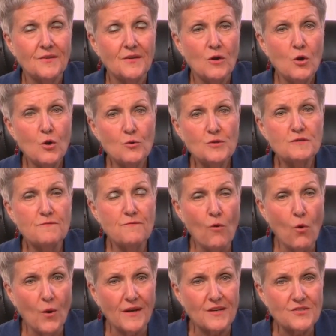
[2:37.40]
Whose
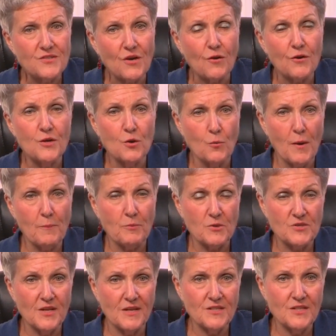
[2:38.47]
voice are you
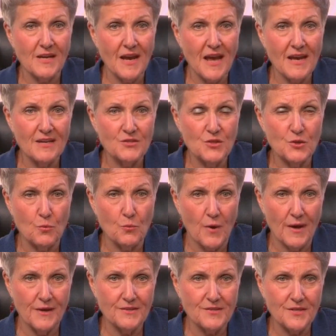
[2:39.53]
representing as you
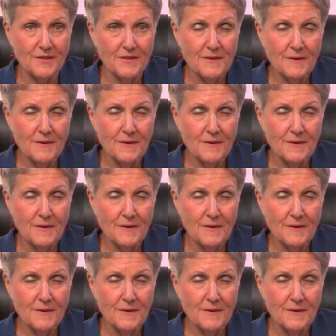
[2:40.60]
write?